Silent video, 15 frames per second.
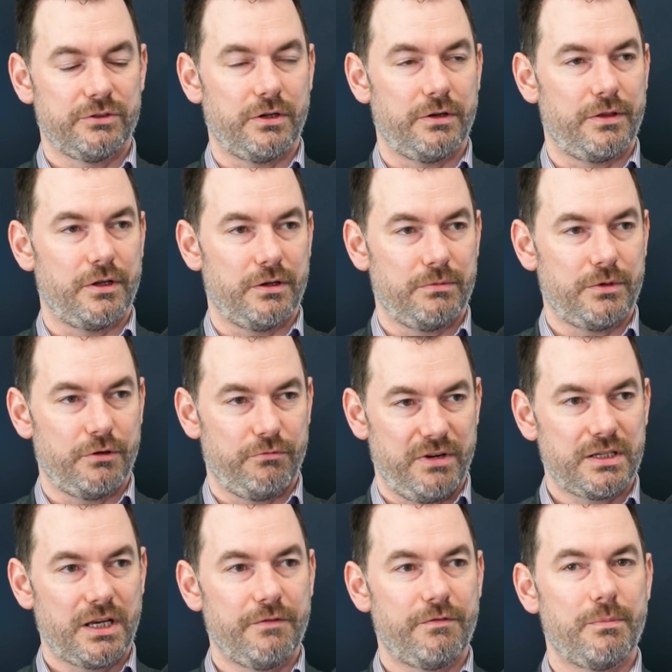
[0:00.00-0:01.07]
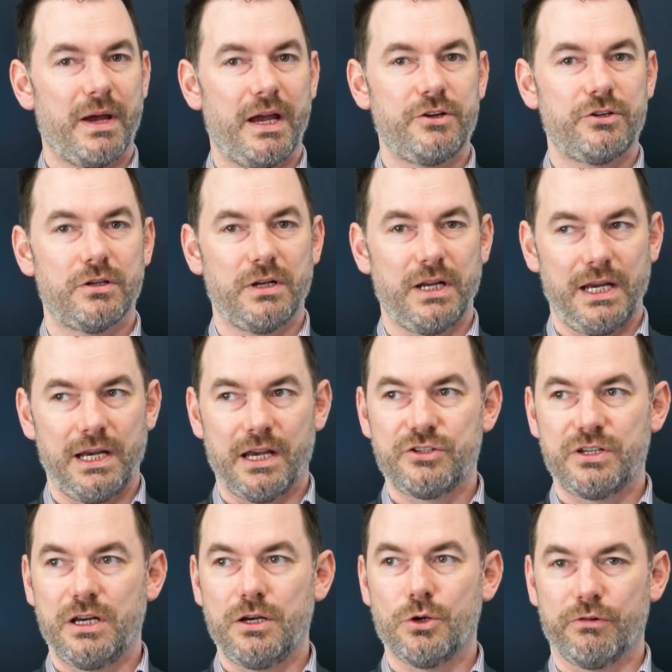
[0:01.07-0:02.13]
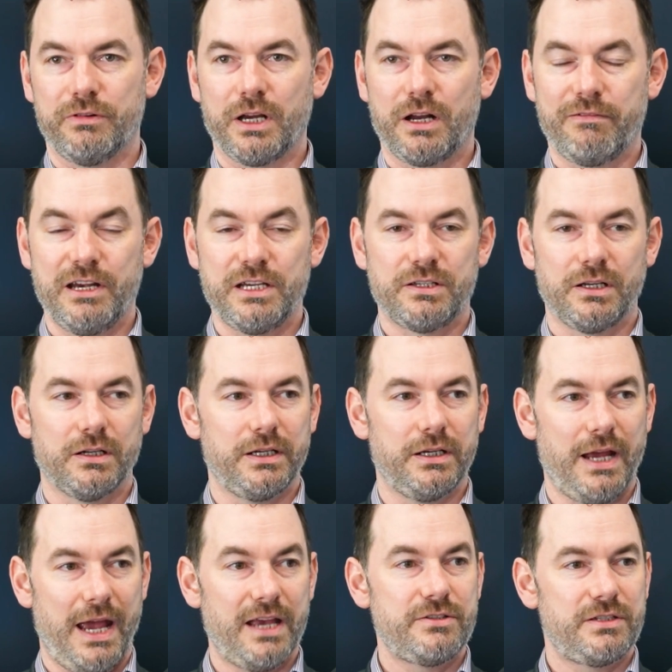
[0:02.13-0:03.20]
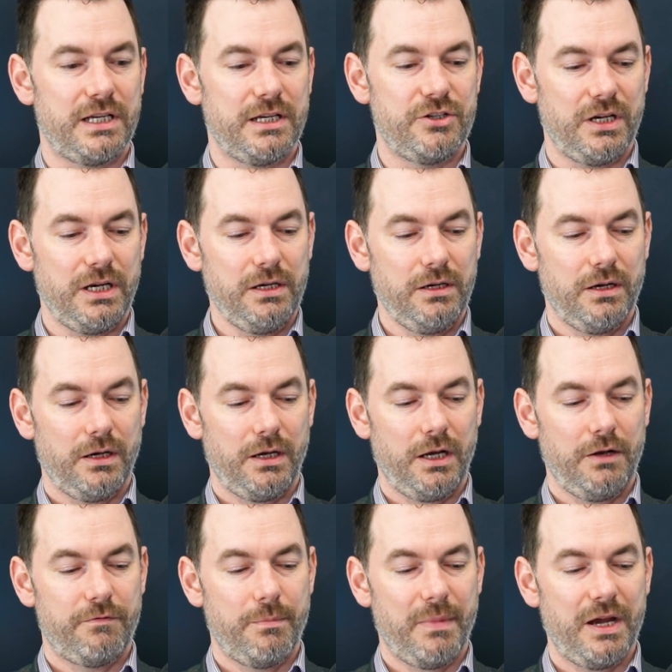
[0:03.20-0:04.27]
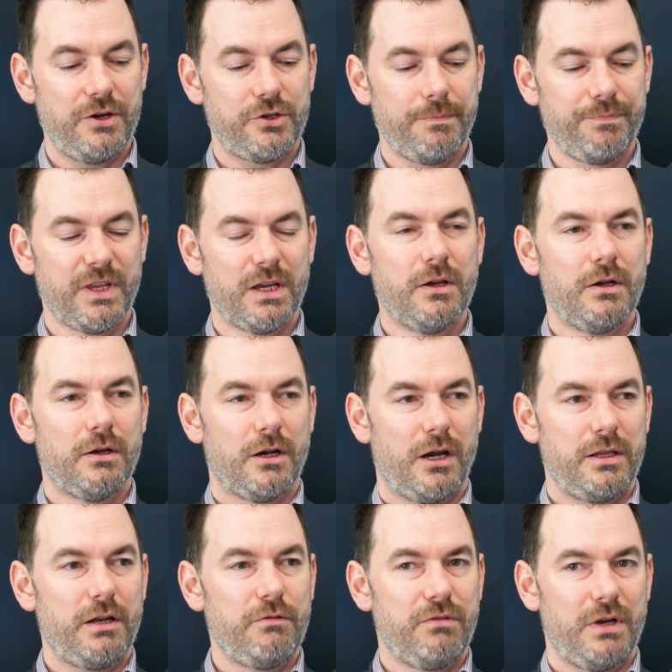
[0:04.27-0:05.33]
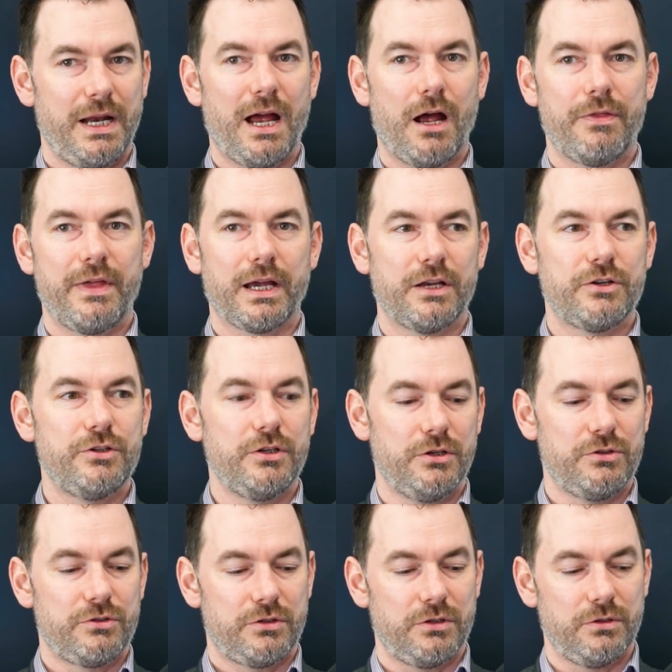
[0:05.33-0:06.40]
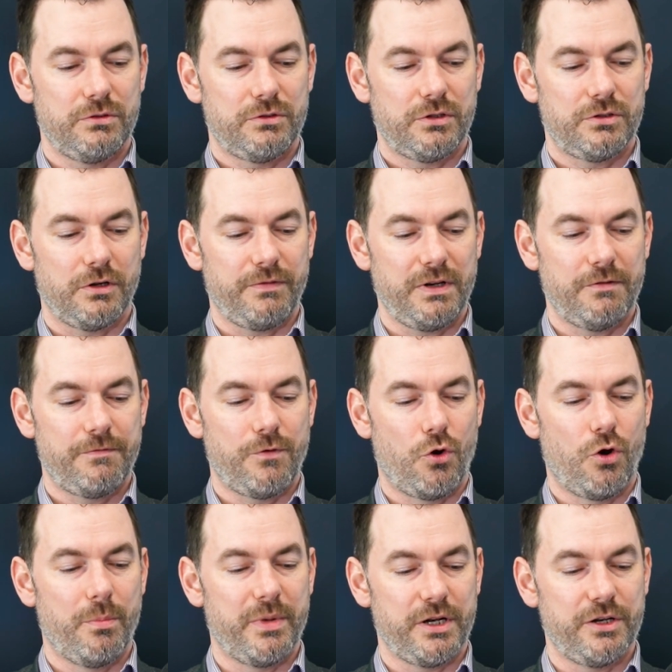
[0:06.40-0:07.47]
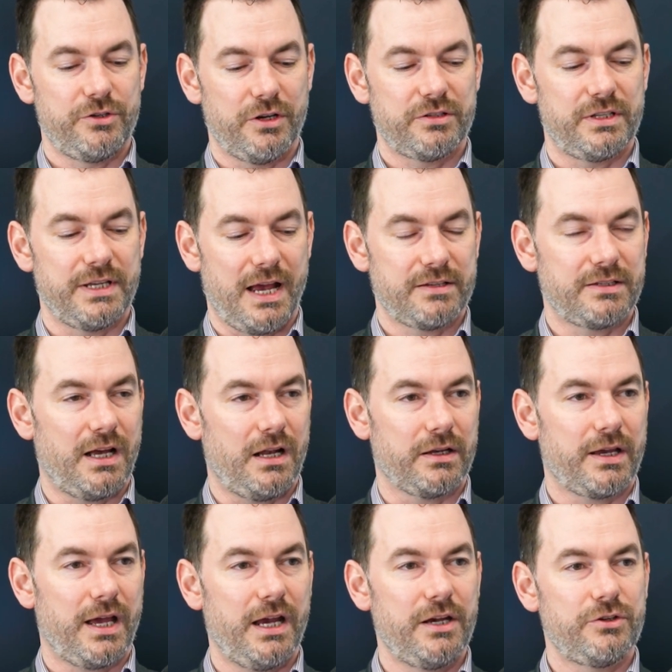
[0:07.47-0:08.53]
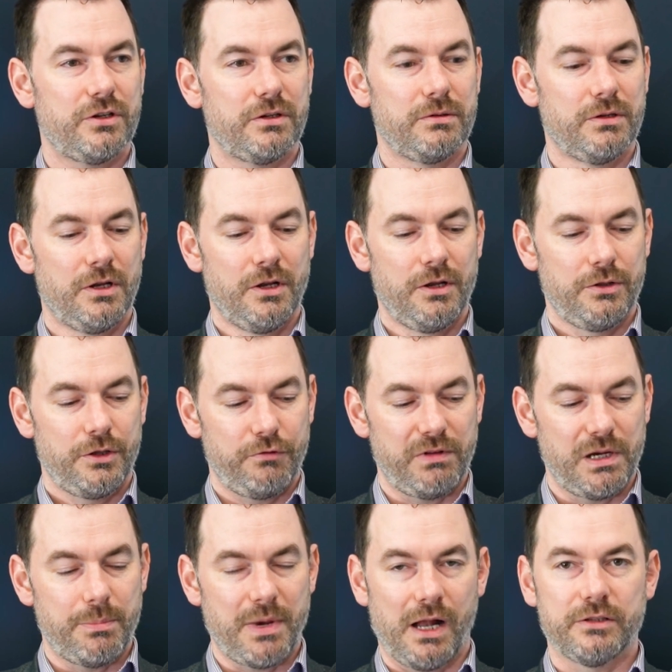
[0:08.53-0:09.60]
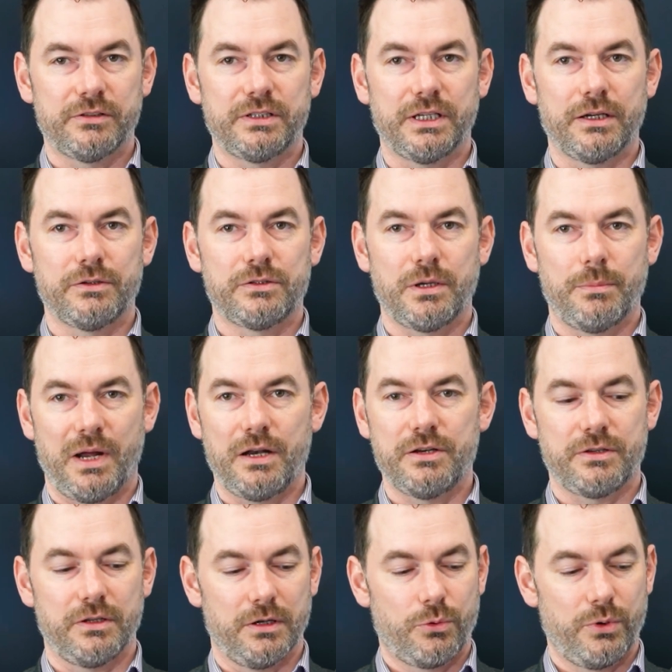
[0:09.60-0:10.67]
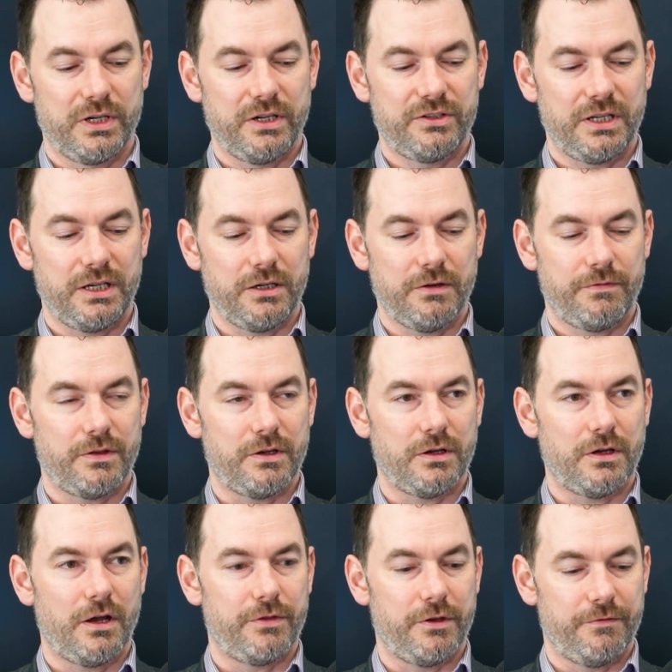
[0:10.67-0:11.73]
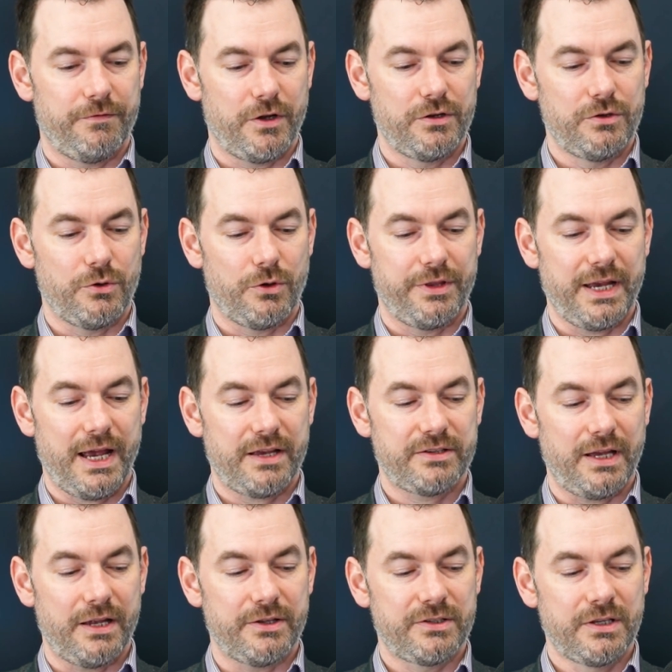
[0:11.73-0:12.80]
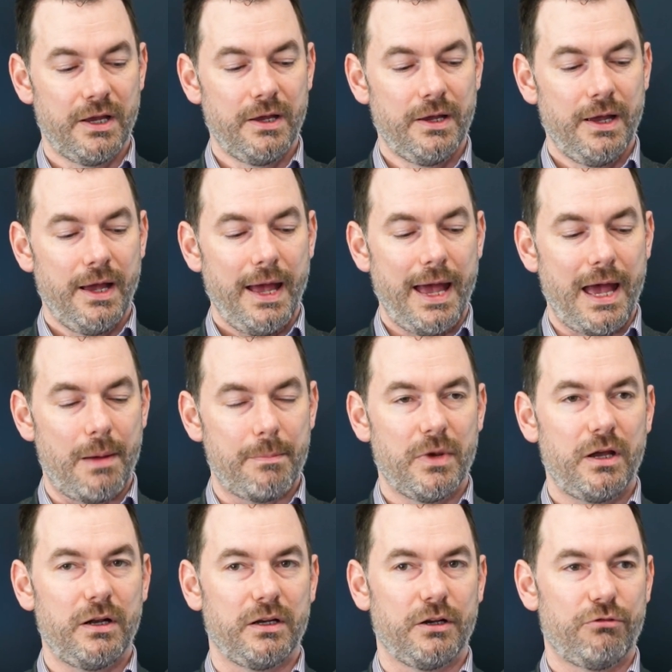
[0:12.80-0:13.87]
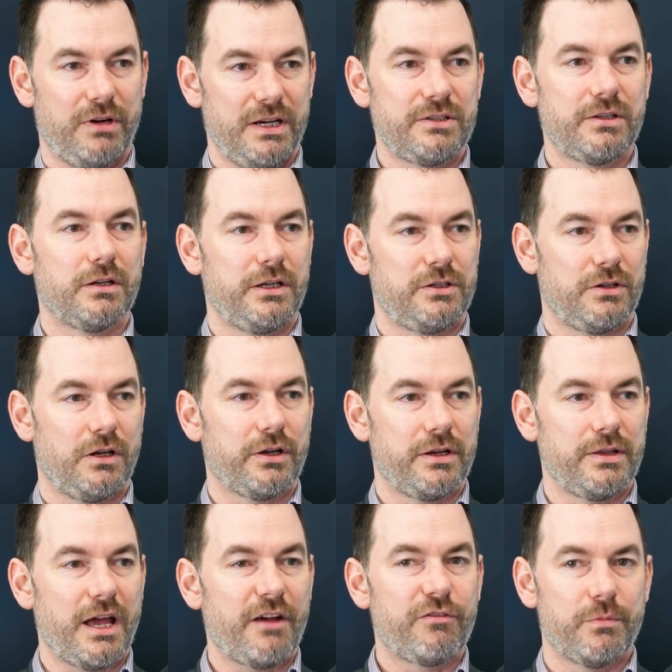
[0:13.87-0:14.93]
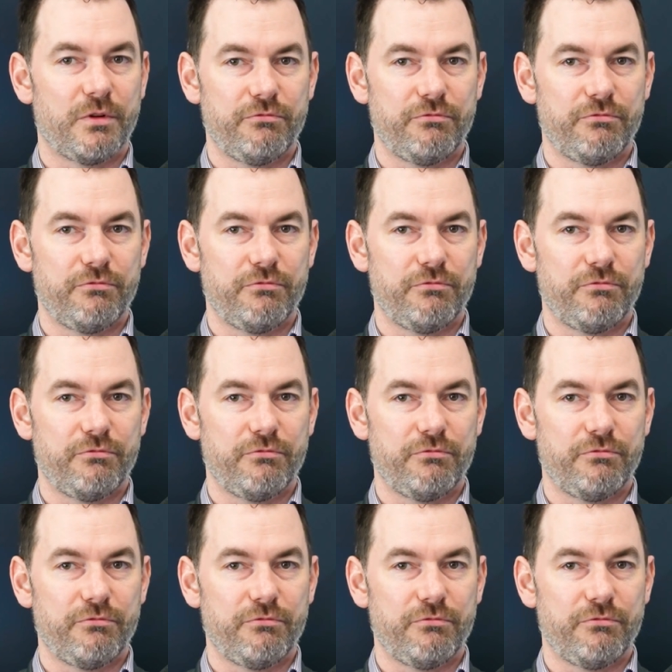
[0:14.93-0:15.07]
sort of the risk information, ESG, or increasingly SDG information, and then really how that gets used to sort of inform and adjust the asset allocation, the rebalancing to manage the liquidity of the fund or the assets, and increasingly sort of looking at that from a